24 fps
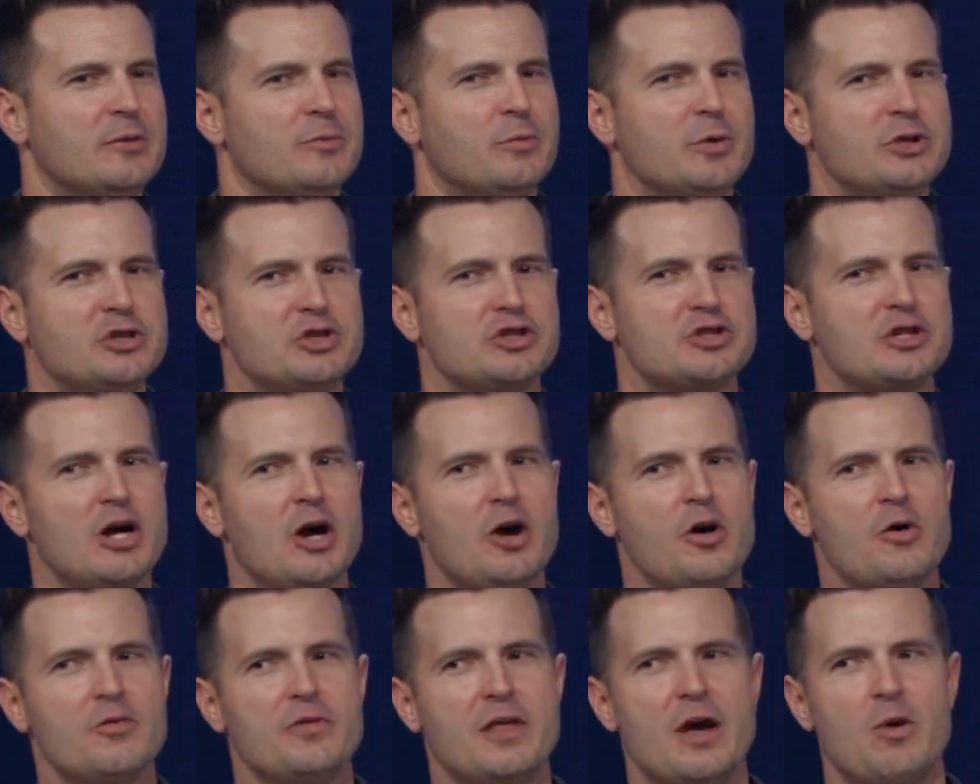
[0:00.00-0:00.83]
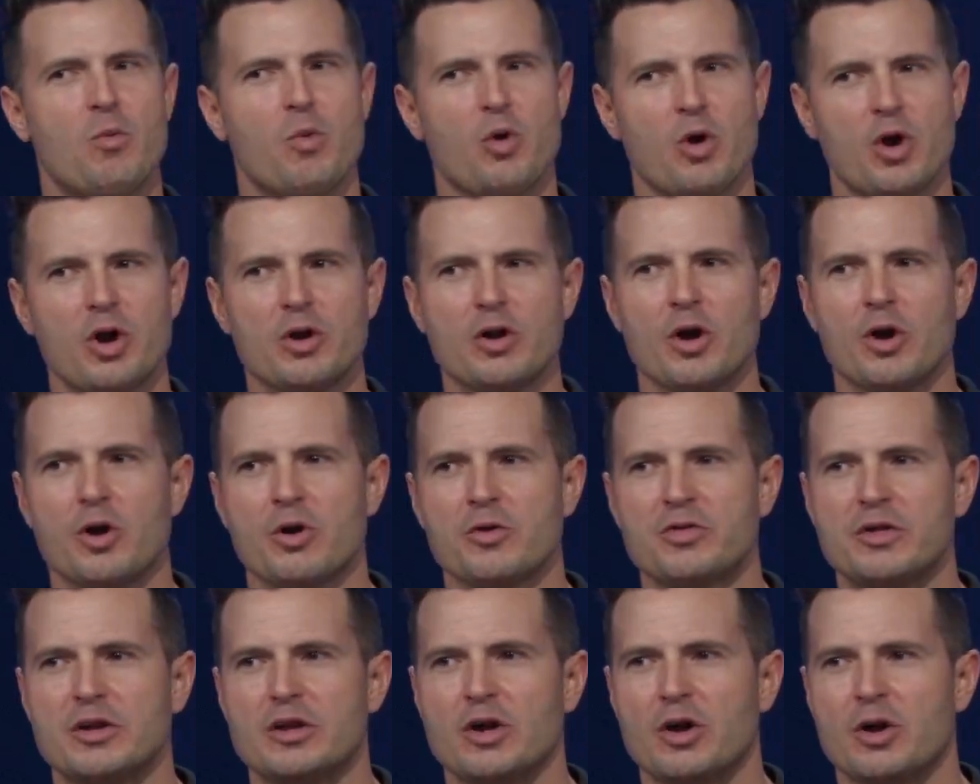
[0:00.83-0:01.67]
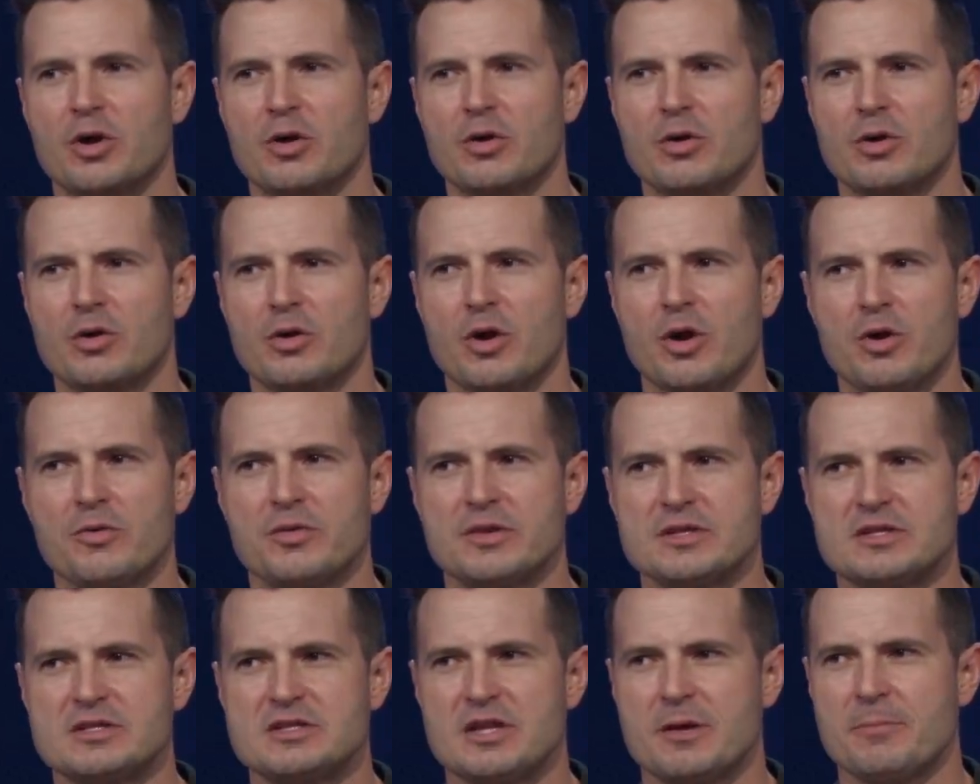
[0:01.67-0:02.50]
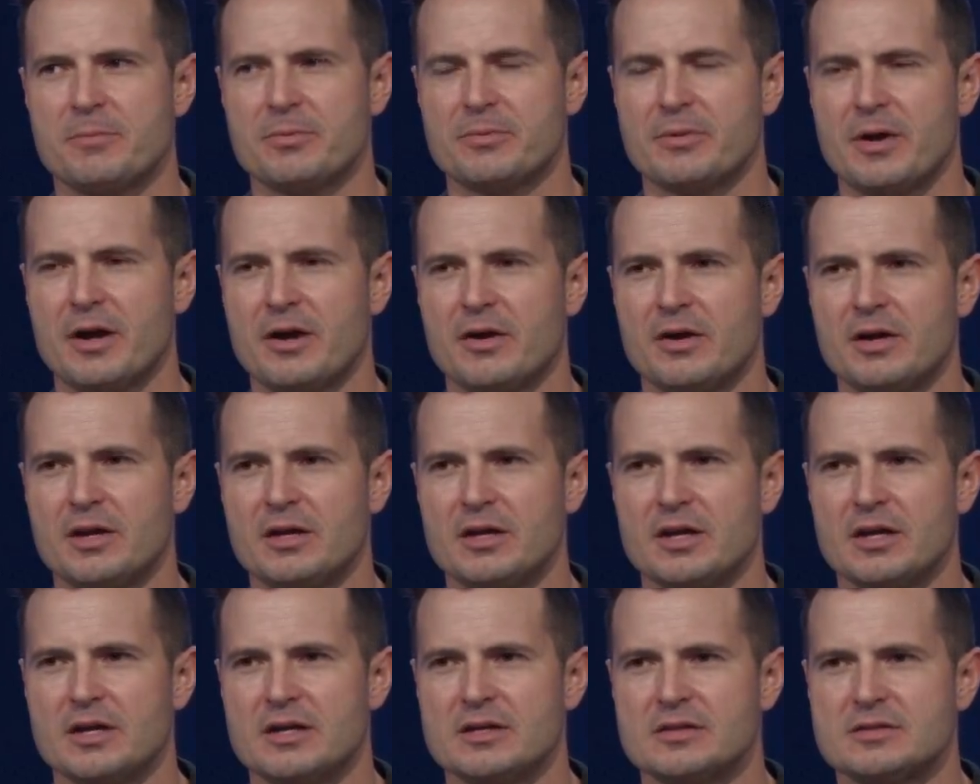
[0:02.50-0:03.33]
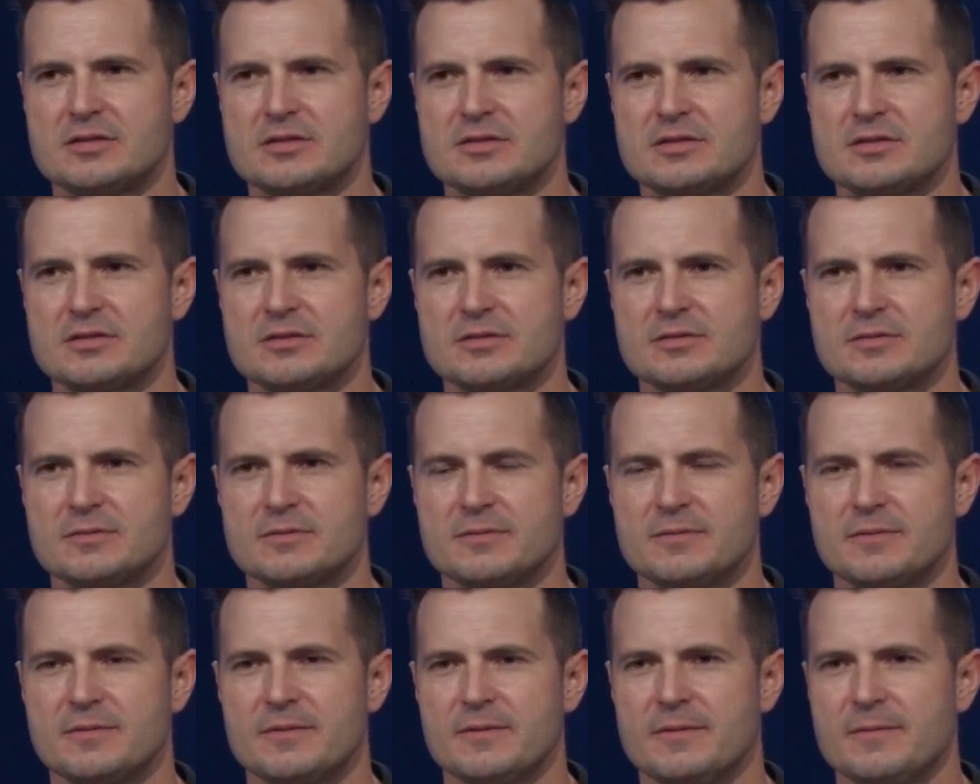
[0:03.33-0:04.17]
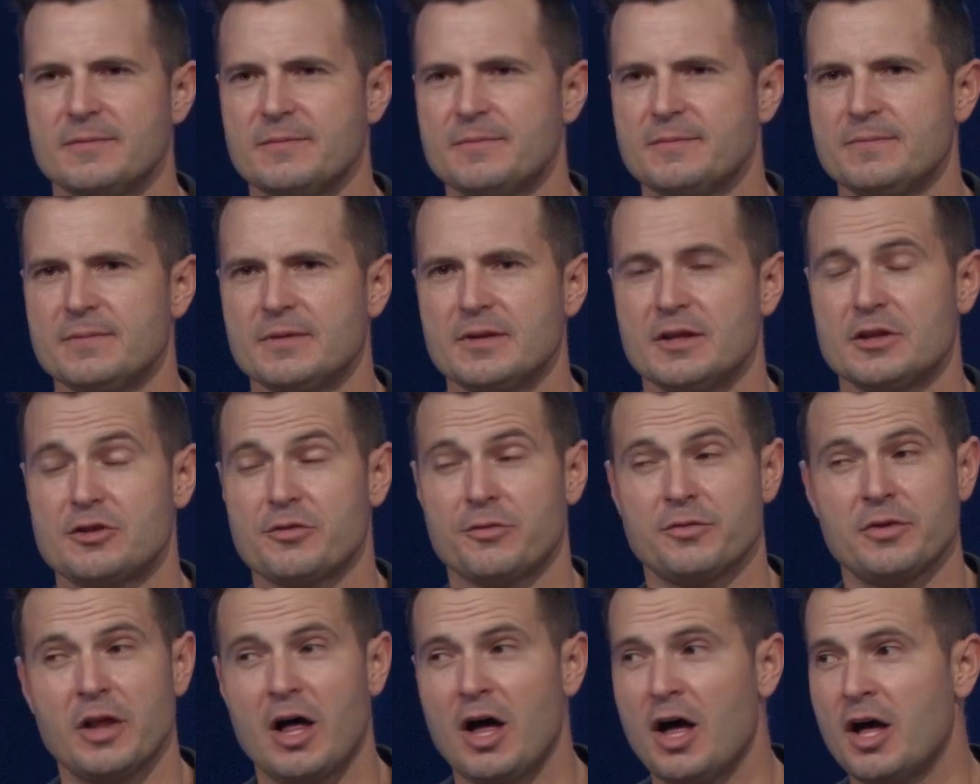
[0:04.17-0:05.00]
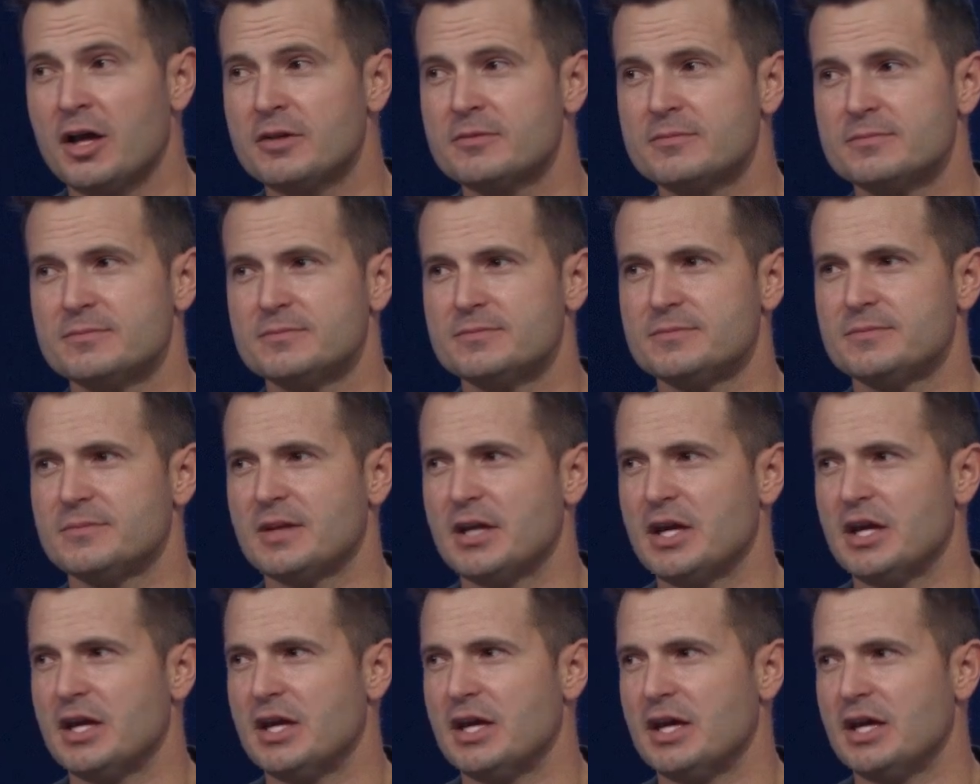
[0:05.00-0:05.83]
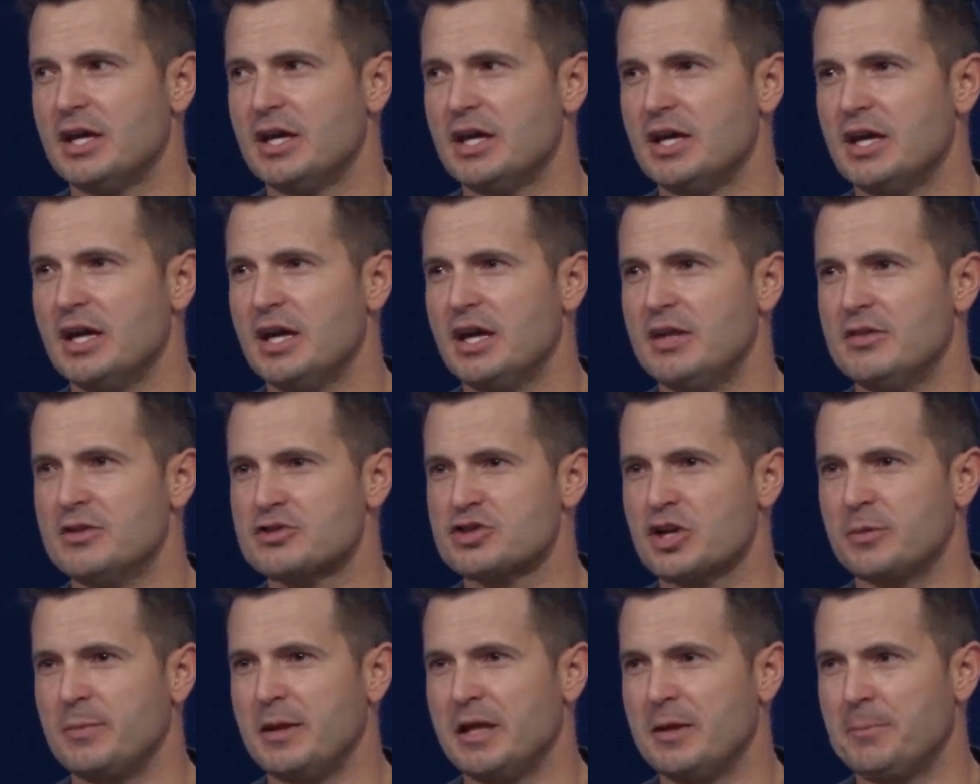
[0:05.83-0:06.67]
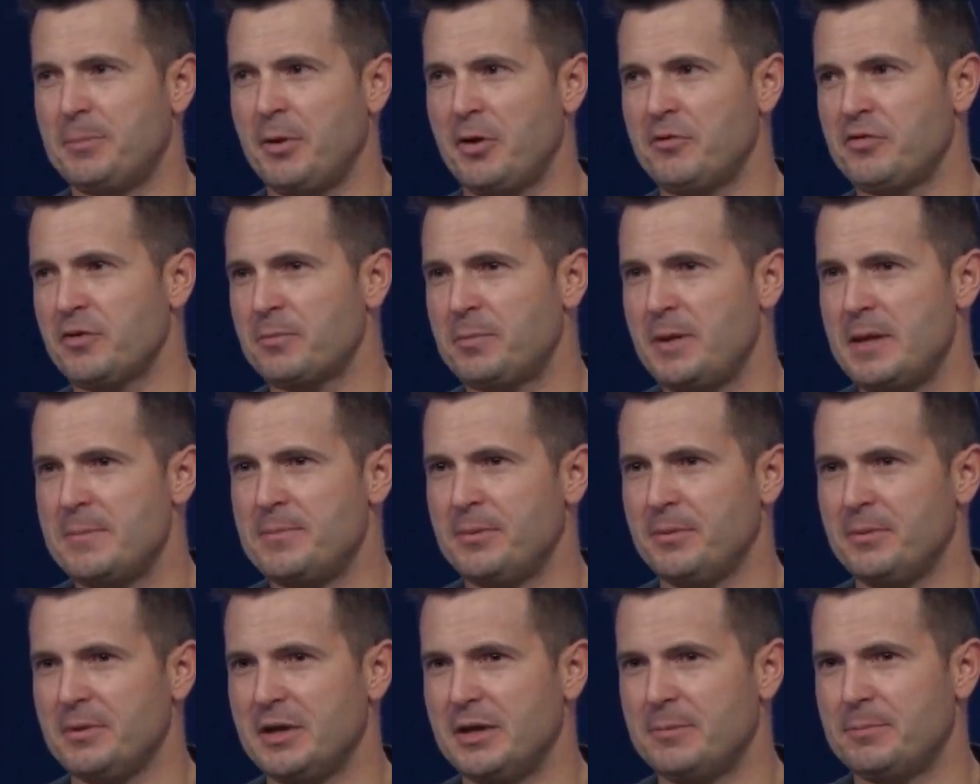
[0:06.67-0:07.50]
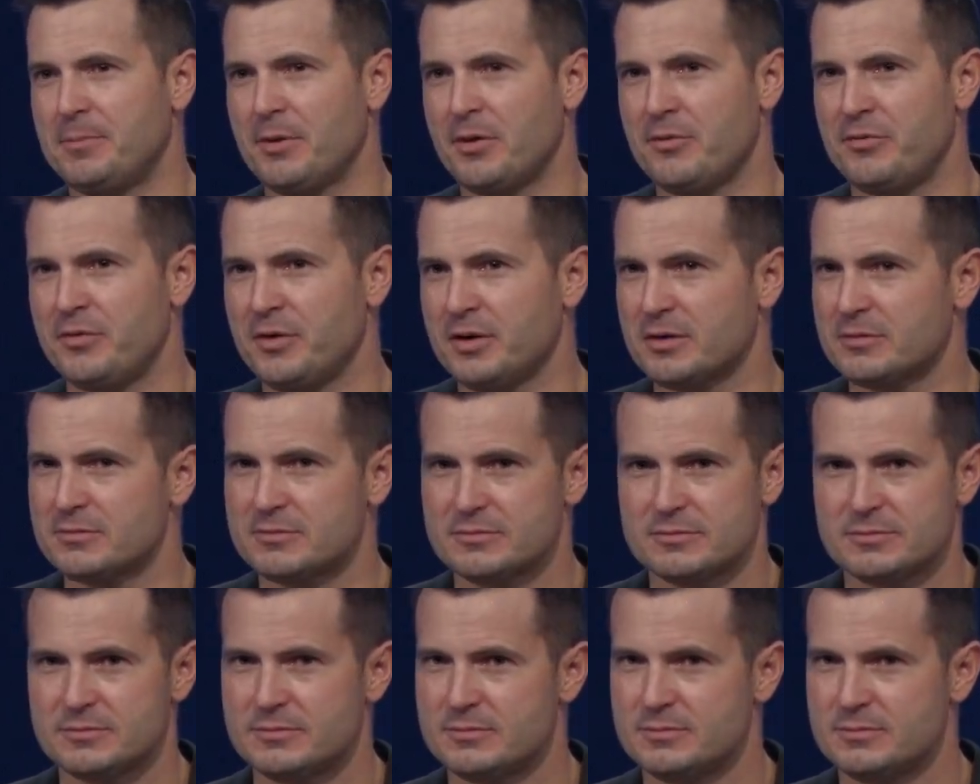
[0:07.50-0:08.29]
We just know that we're on earth, and earth is temporary. It's flawed, and there's going to be imperfect people, imperfect